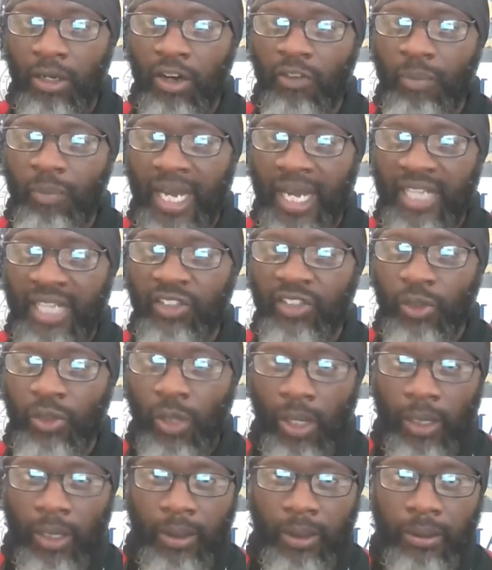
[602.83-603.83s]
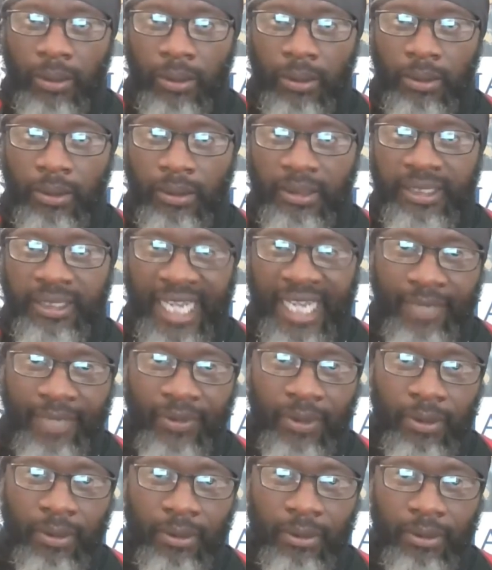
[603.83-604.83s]
off by slaughter, death.
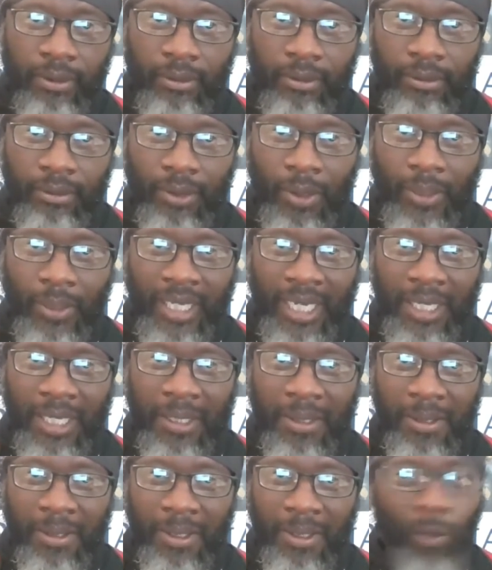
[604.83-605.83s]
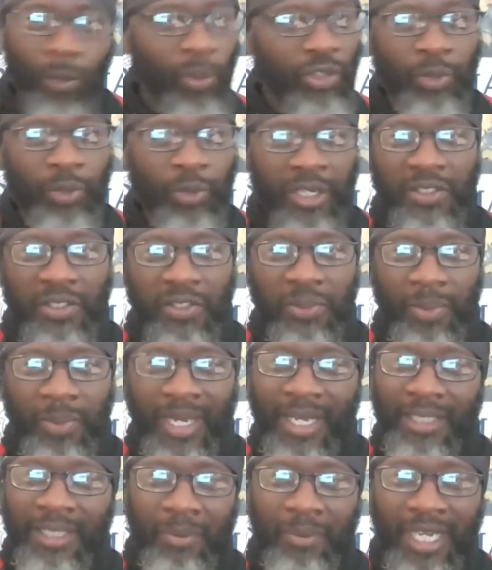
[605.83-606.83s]
Okay? Which brings a
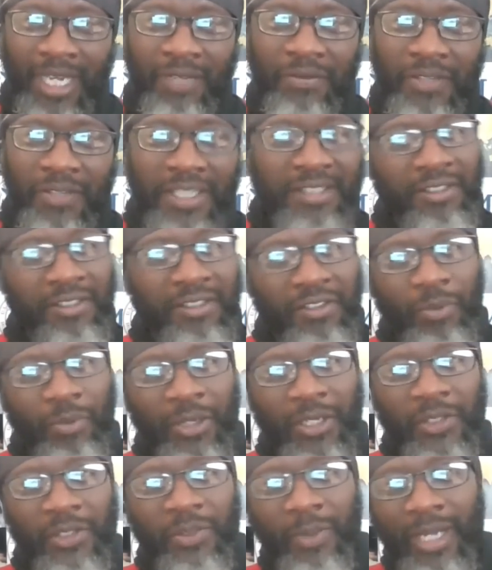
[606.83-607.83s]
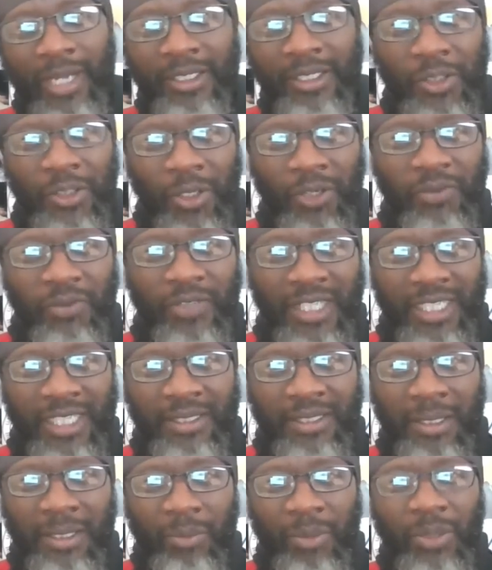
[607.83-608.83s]
smile to my face, and it should bring a smile to your
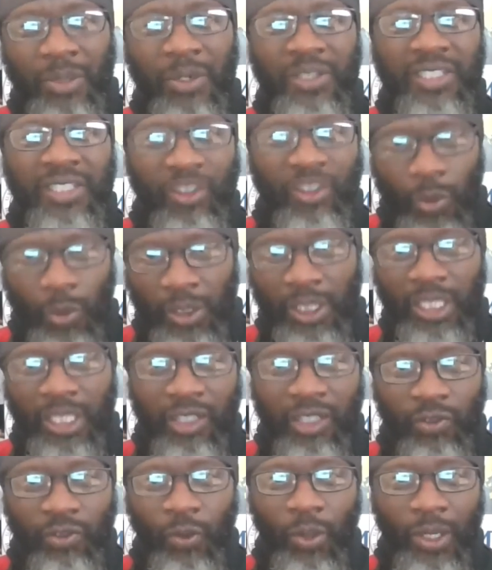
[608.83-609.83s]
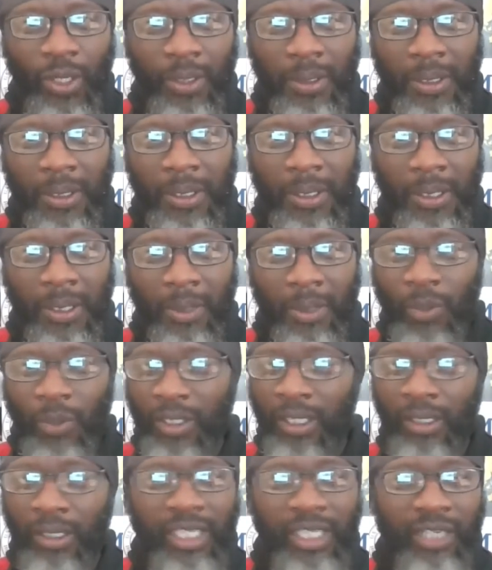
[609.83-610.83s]
face, because that's what we're looking for. We're
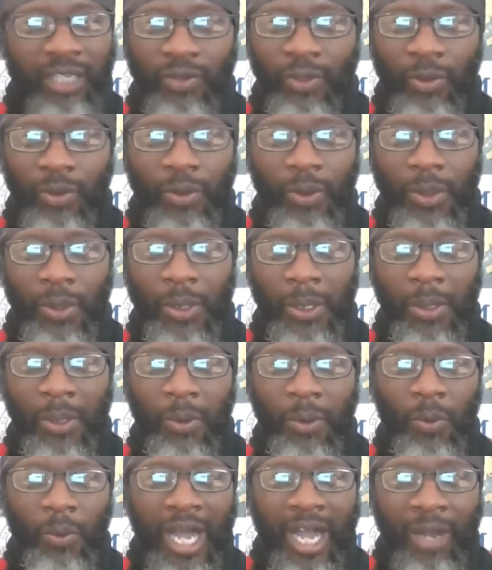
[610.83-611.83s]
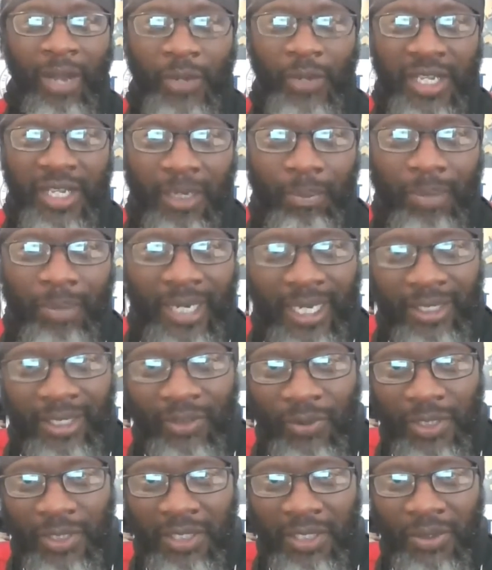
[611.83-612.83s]
not looking for our recompense
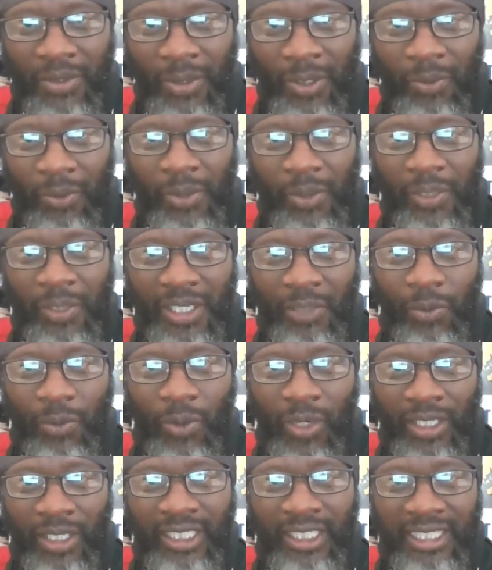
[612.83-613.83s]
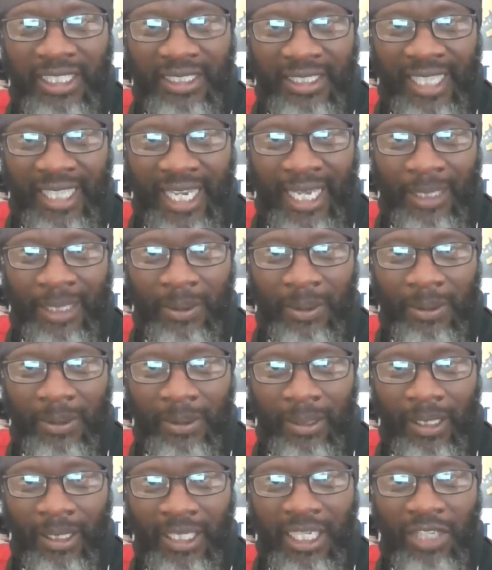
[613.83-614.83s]
for Esau. We really want is death.
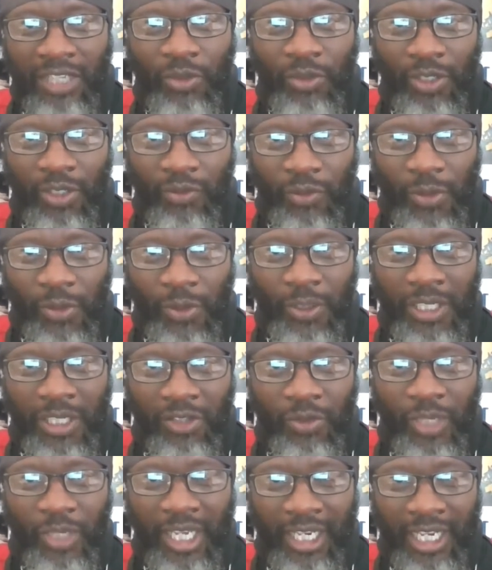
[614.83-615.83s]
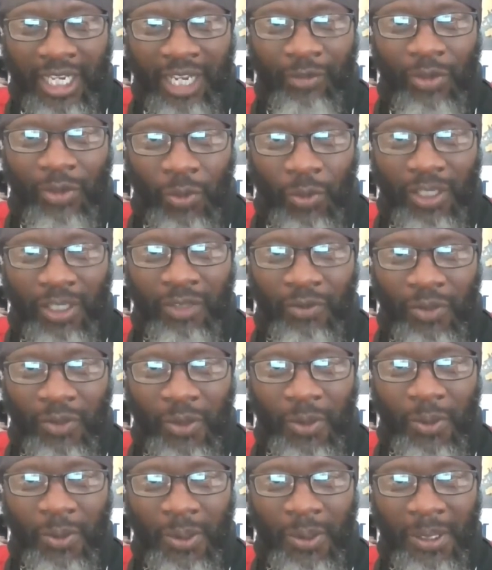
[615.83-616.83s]
Each and every one of
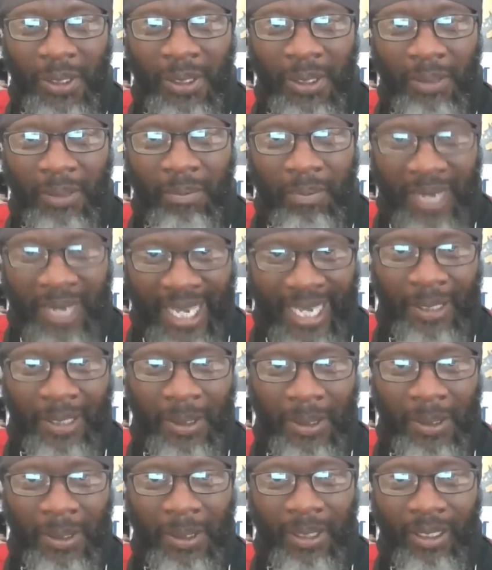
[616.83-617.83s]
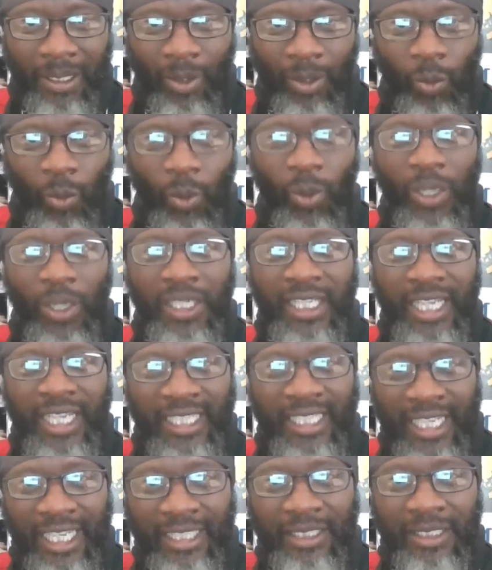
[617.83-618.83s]
you, men, want to
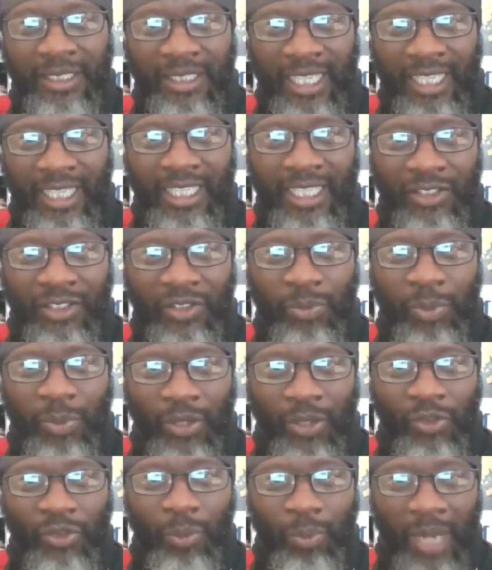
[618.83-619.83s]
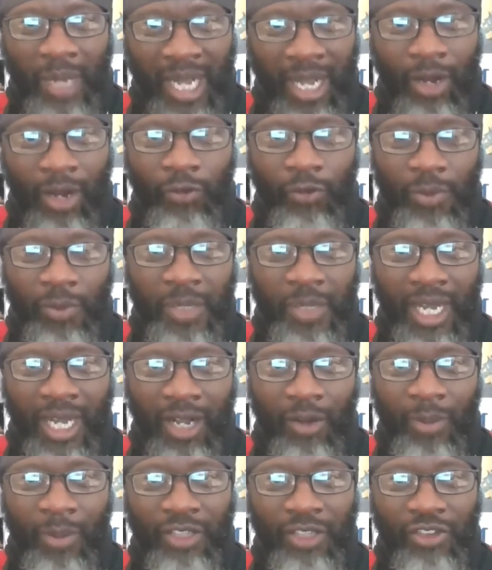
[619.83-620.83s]
get that spiritual power from
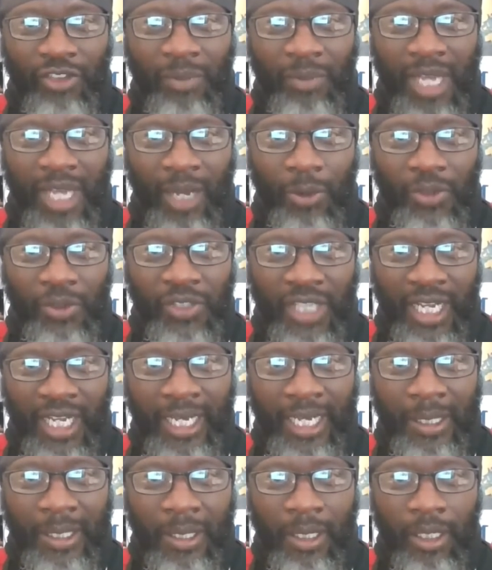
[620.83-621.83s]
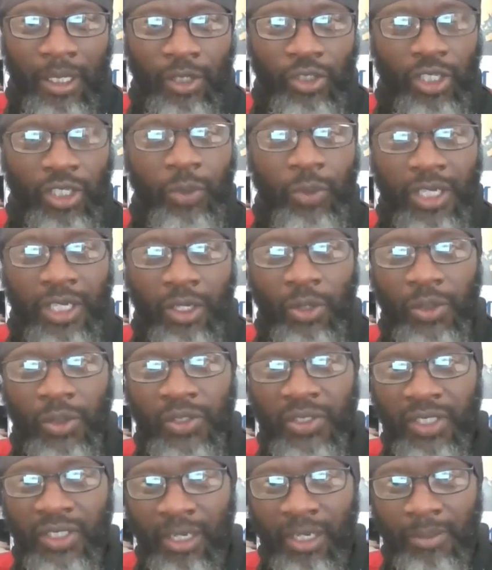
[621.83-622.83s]
Yahawashi, Yahawashi, so that we can go
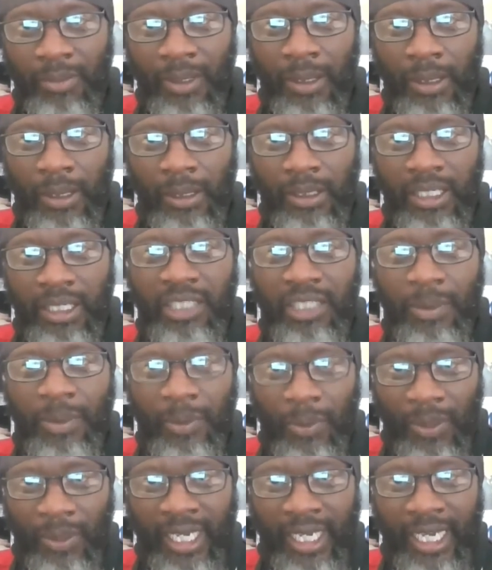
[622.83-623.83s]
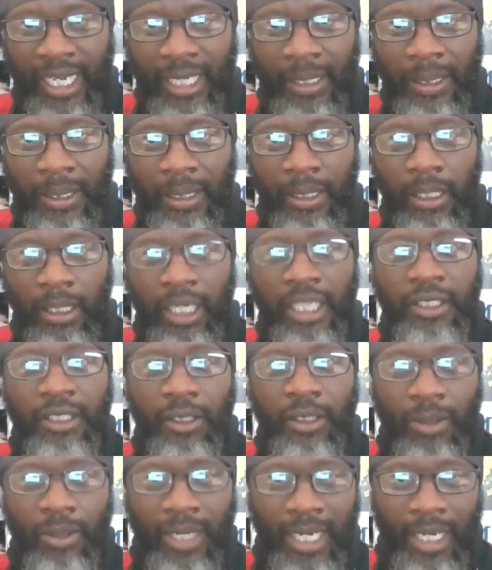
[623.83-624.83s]
stomp these people head into
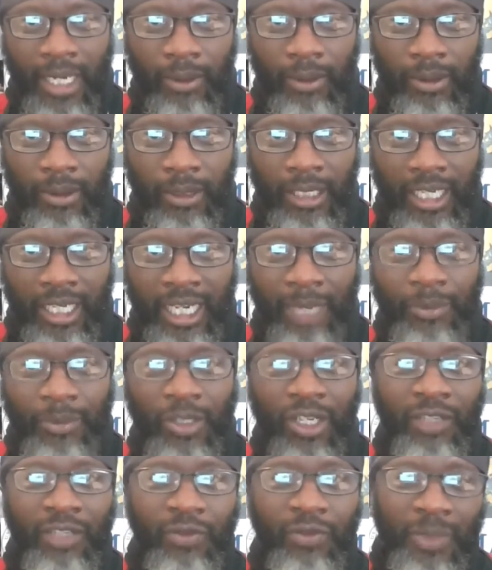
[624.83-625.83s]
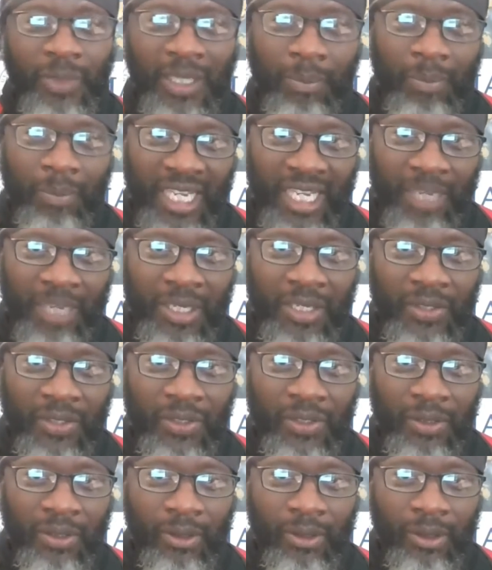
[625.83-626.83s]
the ground. And I'm talking from their
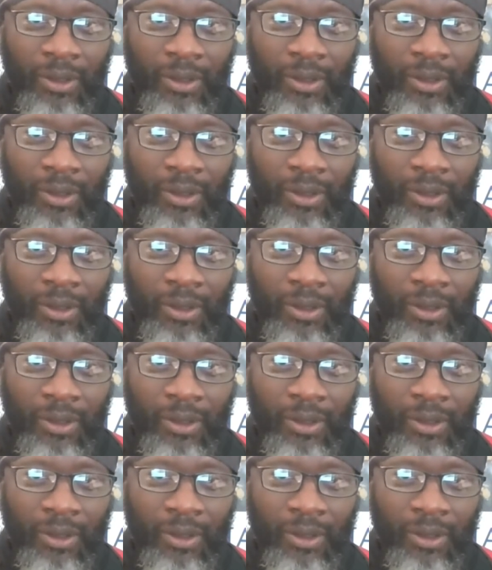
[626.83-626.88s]
babies,